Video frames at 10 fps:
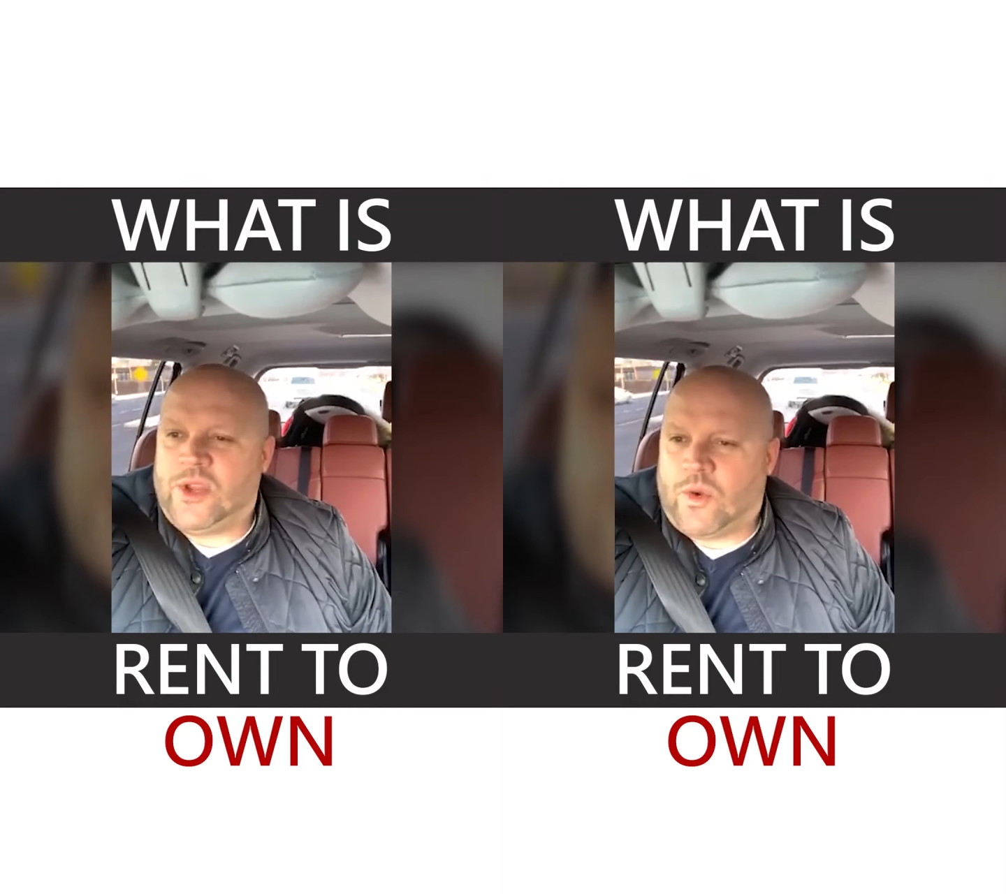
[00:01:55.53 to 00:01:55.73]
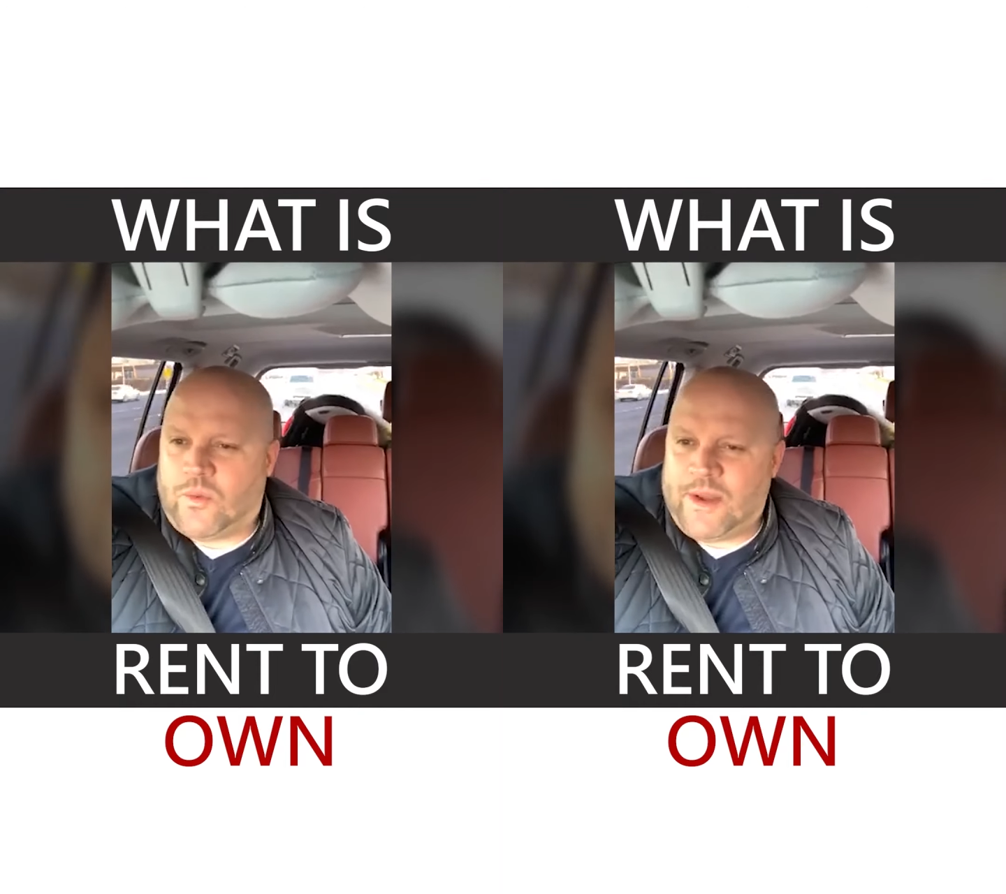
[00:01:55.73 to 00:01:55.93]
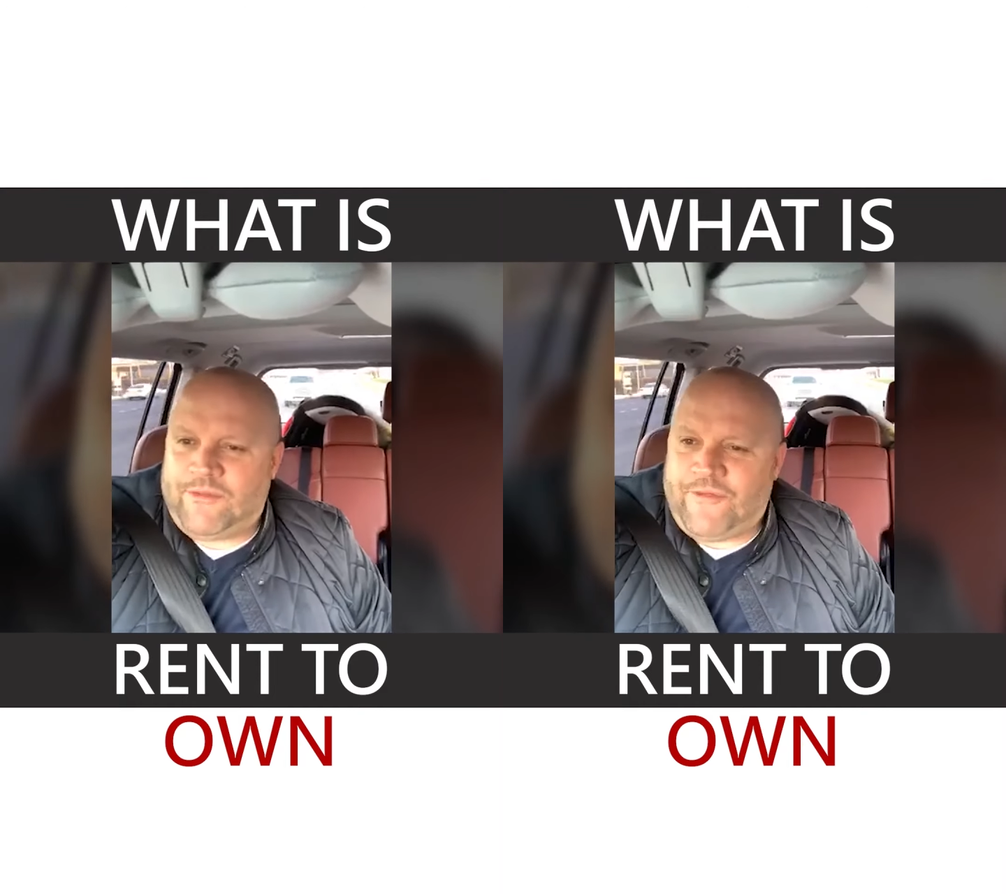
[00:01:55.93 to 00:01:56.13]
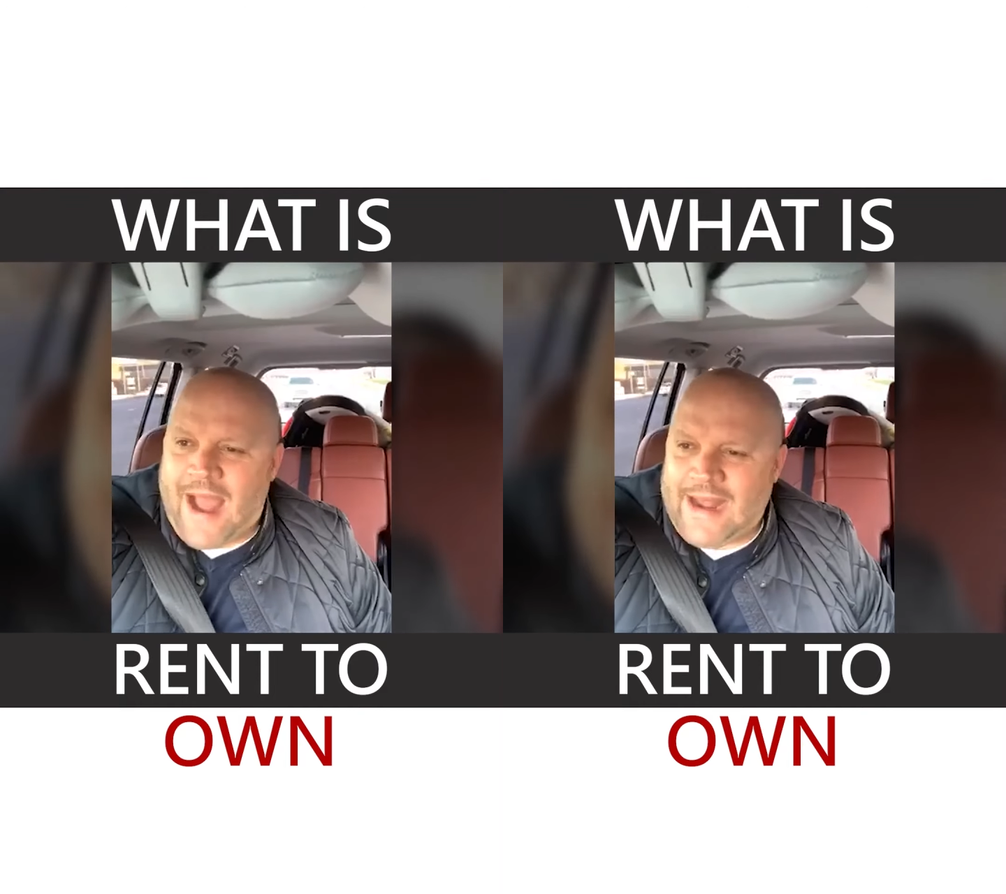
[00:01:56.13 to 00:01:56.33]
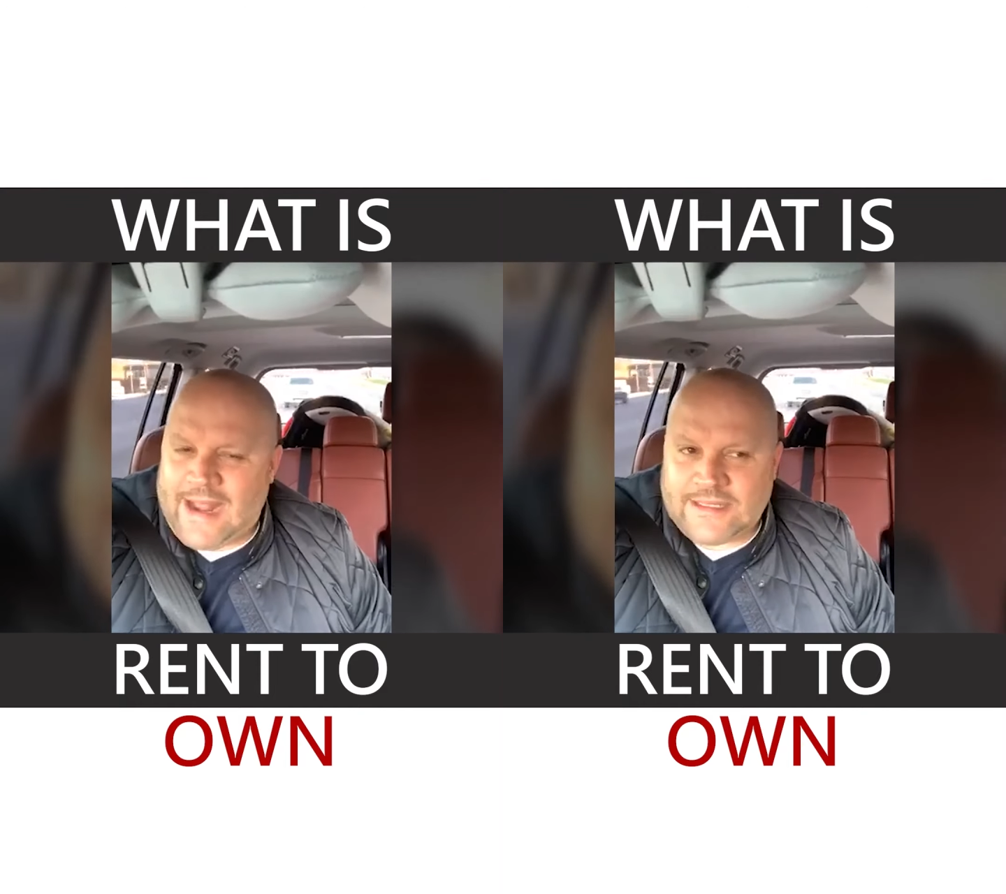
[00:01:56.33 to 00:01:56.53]
you're
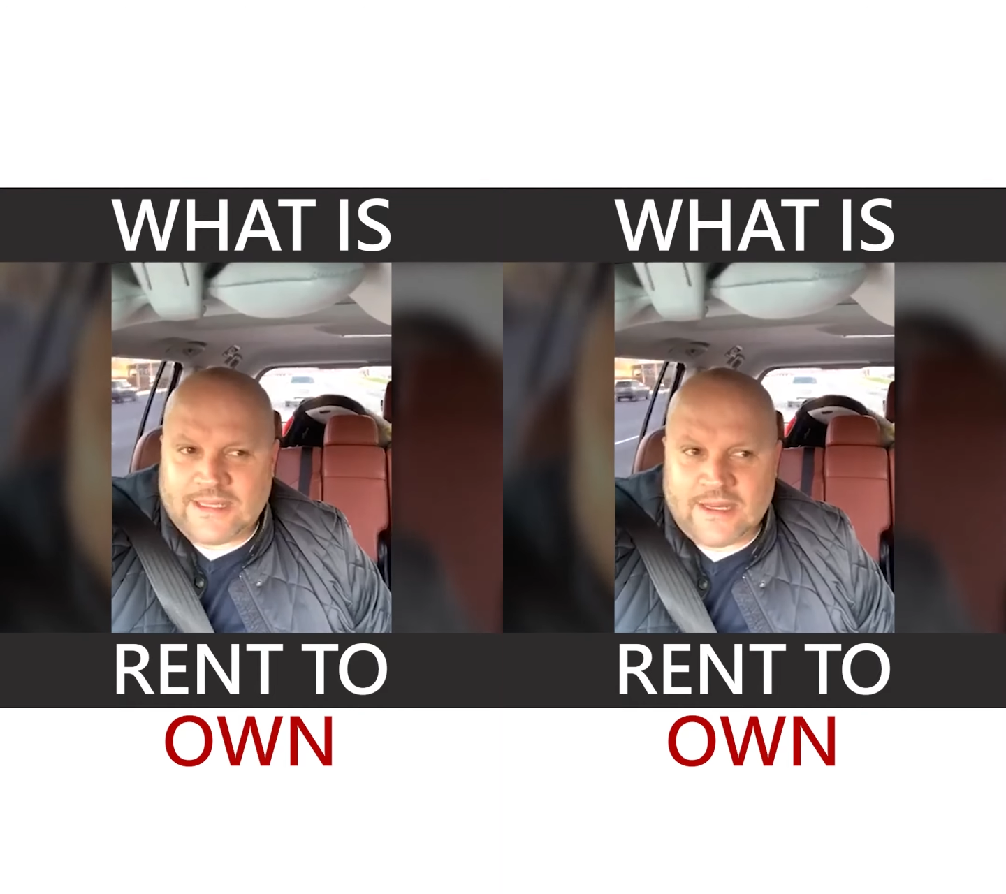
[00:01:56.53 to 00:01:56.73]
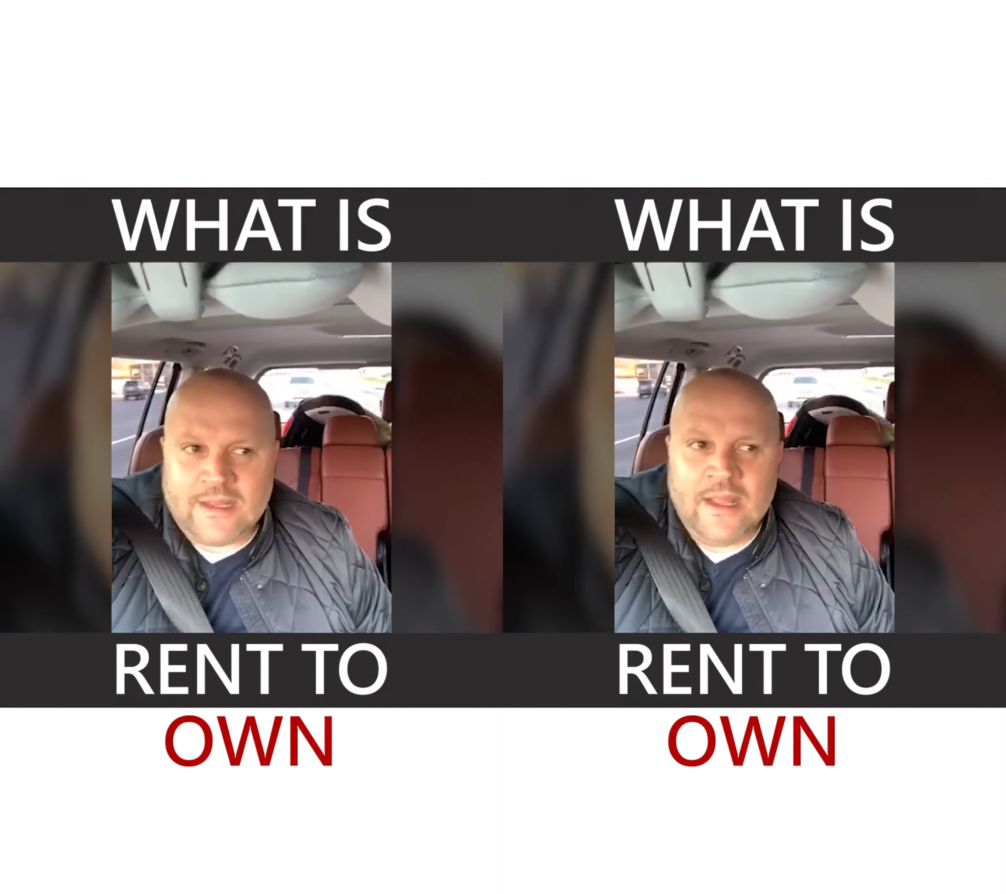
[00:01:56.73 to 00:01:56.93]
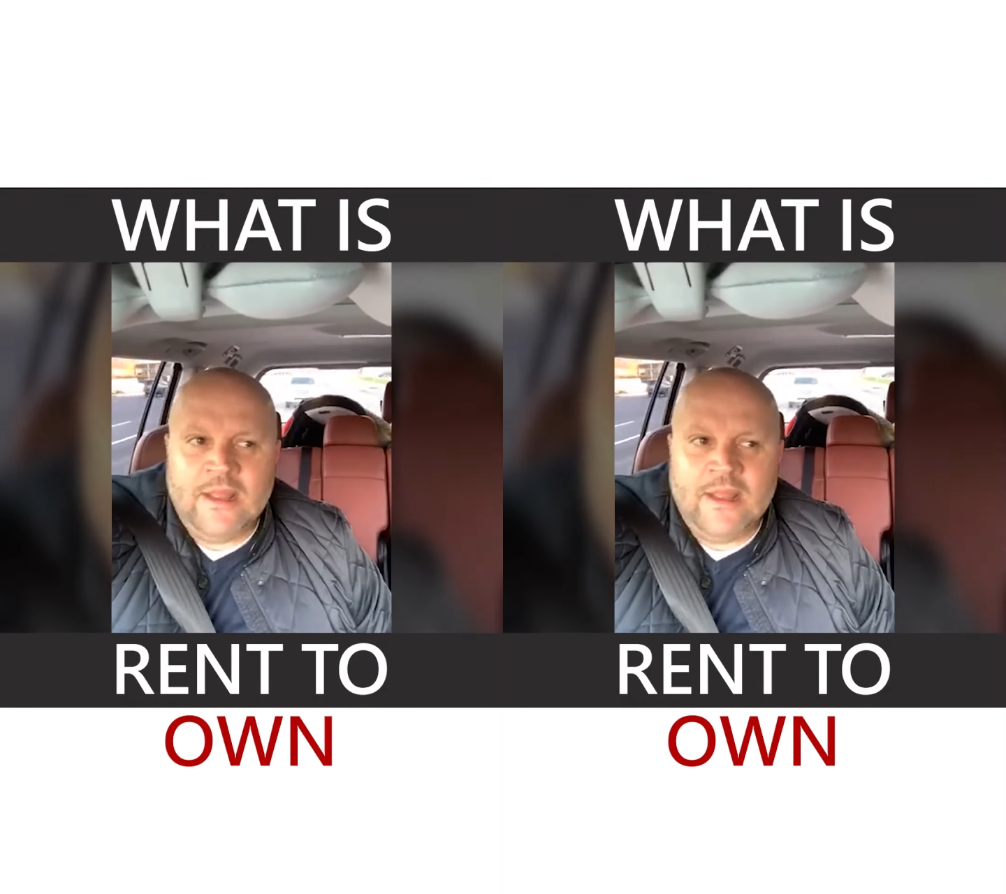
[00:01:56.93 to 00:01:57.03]
refinancing.